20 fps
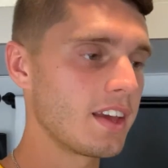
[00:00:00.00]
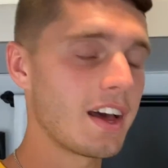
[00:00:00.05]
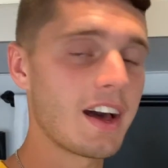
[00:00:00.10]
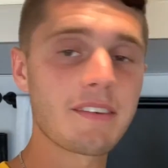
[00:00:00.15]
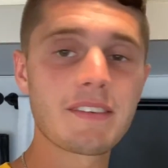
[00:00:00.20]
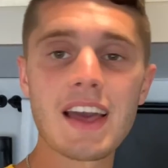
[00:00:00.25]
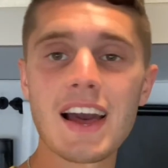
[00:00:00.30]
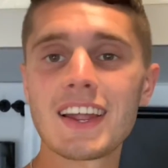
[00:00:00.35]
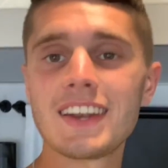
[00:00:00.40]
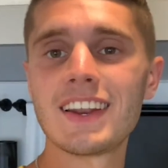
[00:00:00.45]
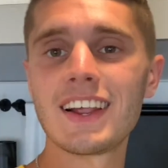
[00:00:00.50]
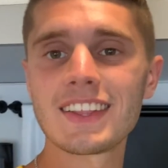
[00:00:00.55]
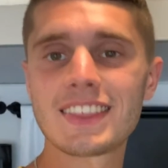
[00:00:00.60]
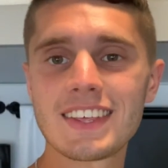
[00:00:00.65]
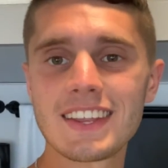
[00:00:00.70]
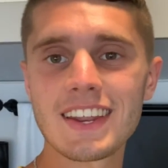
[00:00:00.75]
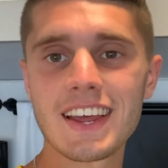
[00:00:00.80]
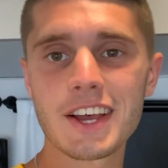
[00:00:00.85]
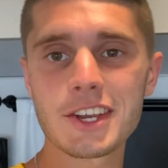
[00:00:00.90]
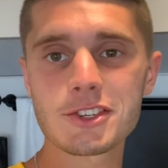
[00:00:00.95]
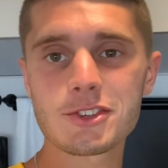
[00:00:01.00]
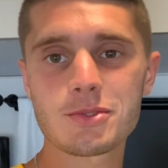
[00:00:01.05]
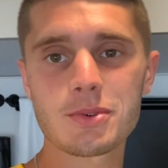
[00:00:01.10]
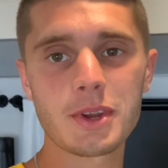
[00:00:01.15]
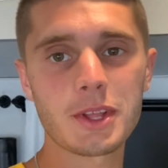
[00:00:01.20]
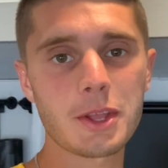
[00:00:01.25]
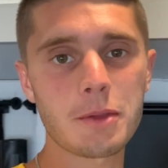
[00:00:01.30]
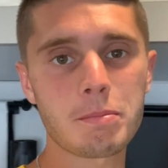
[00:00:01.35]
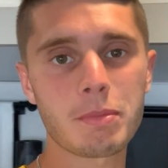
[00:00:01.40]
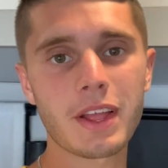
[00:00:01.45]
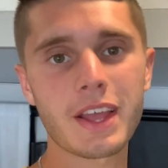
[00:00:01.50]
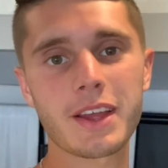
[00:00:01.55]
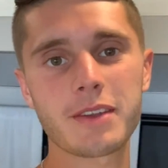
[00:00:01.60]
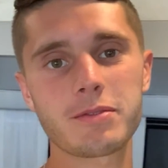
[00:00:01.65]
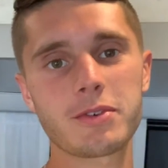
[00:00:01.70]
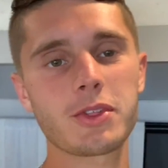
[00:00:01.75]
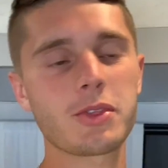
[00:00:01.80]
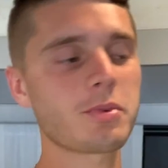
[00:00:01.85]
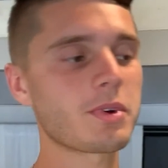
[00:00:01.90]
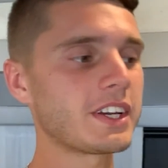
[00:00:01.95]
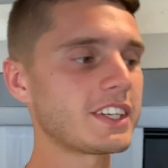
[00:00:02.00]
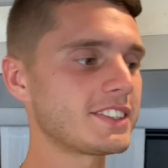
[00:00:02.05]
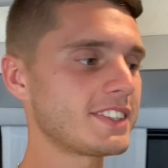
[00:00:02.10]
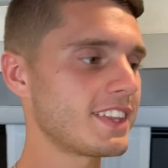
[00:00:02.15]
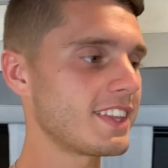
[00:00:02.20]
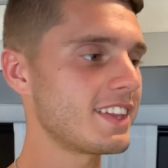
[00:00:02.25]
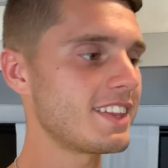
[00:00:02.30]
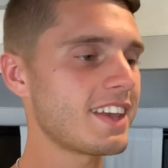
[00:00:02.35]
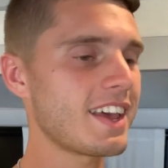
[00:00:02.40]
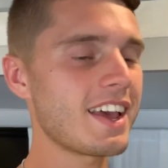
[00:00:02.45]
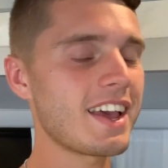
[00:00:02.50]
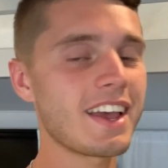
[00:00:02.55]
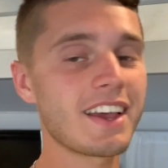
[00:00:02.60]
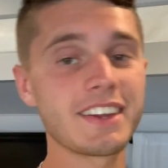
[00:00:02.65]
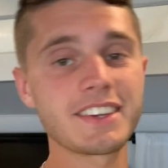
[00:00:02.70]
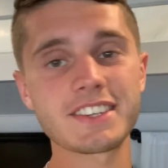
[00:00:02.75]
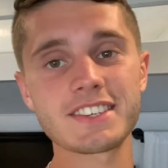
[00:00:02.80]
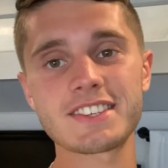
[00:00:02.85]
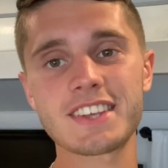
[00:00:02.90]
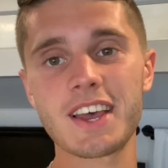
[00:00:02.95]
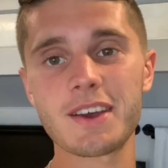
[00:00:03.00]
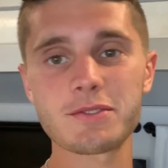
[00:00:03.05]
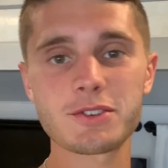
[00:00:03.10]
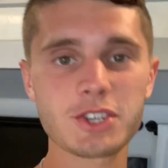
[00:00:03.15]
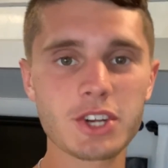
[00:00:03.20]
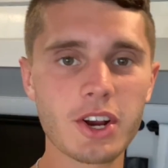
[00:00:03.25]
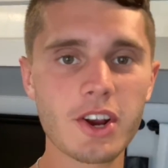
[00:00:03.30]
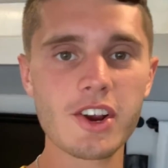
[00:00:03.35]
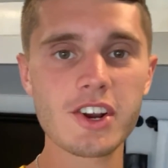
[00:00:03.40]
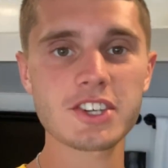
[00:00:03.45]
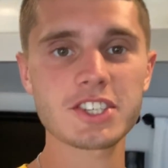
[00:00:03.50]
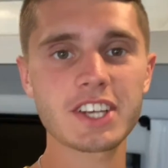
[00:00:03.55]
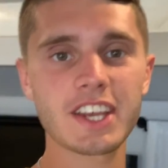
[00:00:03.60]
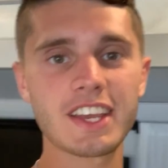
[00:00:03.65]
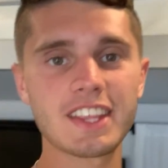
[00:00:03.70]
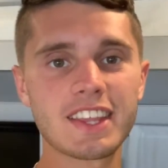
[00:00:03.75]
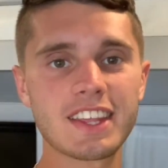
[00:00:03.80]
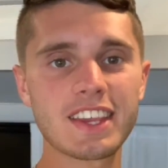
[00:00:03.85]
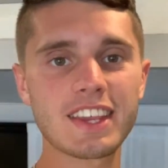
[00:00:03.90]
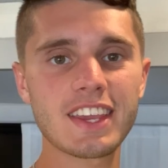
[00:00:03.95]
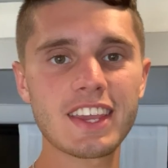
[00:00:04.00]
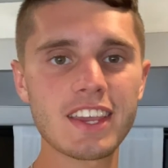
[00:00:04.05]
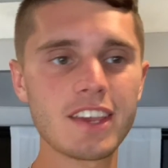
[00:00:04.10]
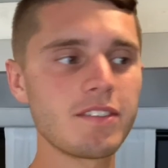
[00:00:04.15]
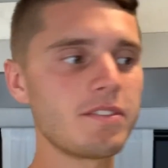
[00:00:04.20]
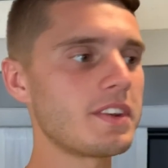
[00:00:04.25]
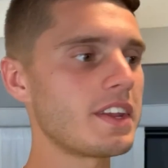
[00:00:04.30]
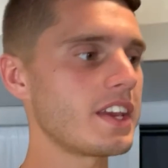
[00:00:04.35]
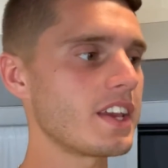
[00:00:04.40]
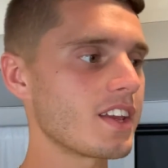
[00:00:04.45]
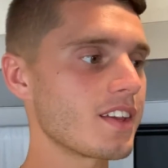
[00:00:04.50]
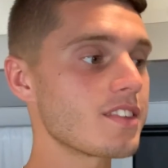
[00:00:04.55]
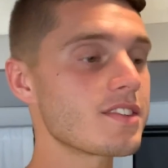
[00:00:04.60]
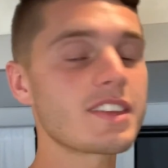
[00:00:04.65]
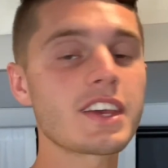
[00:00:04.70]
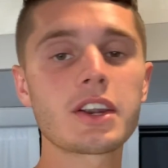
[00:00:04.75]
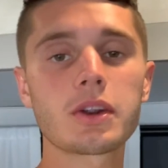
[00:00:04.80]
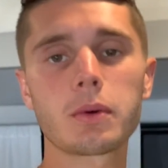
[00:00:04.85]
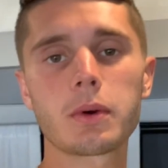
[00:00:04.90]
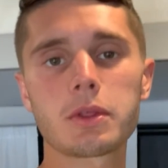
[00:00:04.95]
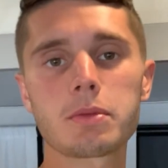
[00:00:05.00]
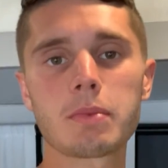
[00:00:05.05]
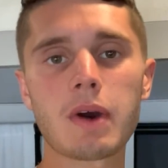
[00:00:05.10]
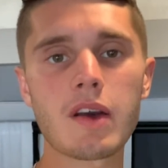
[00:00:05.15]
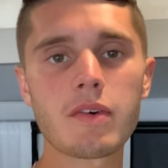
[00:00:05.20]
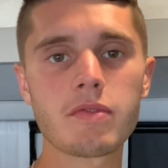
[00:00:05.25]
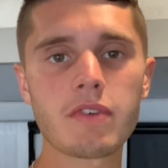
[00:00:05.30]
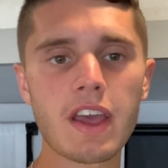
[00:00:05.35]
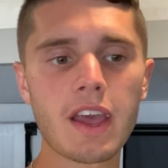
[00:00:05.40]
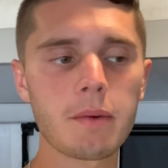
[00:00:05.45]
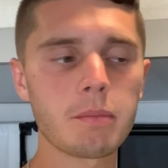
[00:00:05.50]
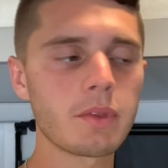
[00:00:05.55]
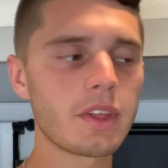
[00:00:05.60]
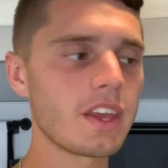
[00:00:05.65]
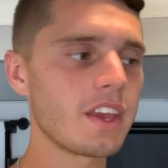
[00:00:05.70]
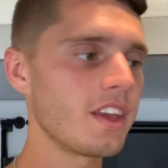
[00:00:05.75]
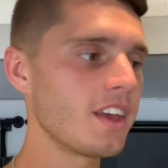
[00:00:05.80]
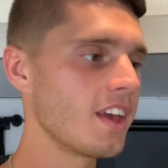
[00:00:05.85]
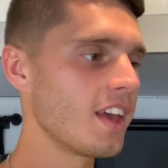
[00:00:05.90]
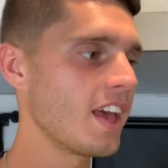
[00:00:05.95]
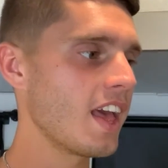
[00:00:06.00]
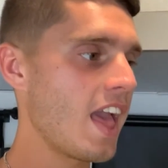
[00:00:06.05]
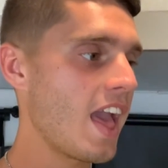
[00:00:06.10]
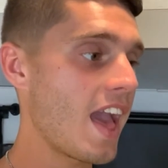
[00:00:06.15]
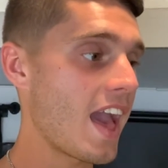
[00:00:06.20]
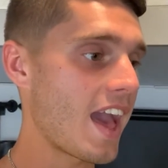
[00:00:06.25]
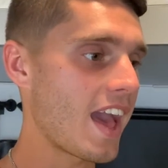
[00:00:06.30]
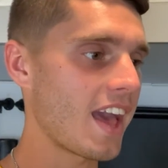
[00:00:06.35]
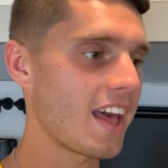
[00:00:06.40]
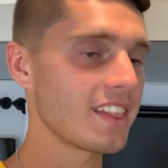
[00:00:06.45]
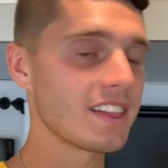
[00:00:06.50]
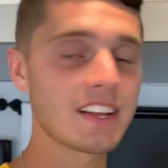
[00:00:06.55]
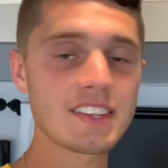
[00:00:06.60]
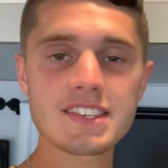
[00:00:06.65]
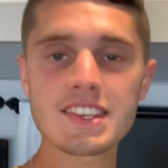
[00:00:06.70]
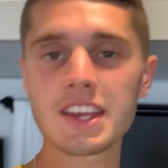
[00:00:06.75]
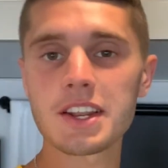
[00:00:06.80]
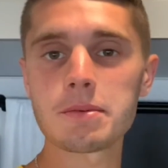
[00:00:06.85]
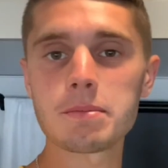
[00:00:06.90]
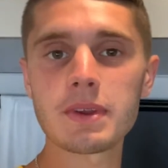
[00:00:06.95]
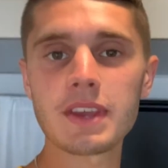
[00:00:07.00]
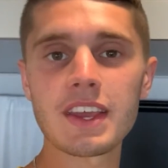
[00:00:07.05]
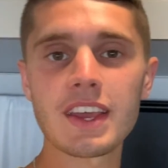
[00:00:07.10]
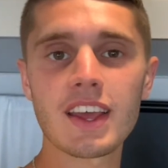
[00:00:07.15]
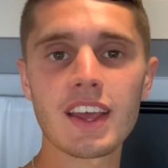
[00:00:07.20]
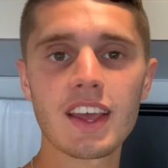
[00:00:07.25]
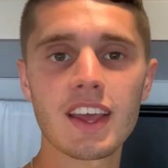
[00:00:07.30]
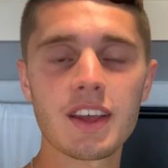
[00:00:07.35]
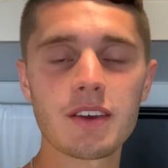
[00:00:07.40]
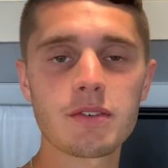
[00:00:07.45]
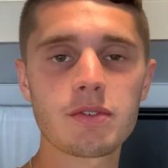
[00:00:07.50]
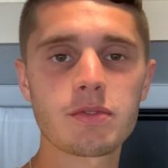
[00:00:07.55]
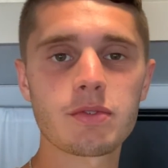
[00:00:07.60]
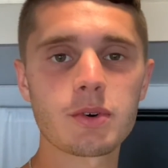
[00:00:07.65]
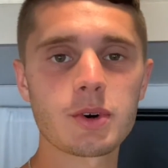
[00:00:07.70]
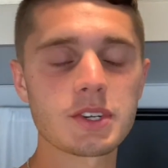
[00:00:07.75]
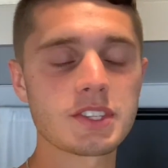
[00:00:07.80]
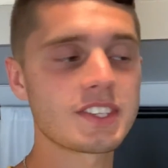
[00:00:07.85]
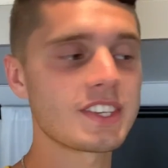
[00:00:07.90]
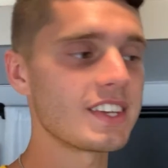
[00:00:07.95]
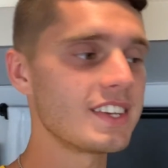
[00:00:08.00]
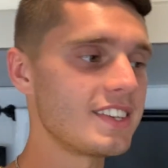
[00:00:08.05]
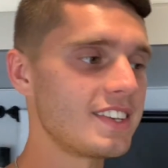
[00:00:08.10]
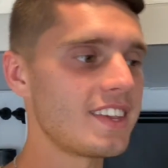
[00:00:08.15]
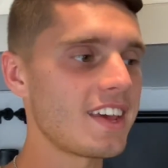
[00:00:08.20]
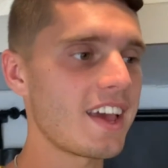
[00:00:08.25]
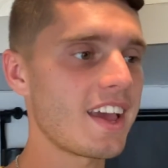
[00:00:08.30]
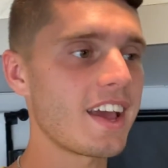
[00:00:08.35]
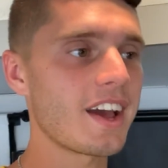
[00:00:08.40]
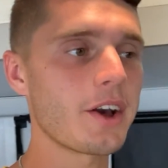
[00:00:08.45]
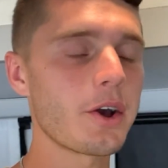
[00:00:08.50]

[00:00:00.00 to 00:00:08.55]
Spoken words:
I've got nothing else really planned for the rest of the day. I just have church in the evening, dinner with my family, and that's going to be it for today.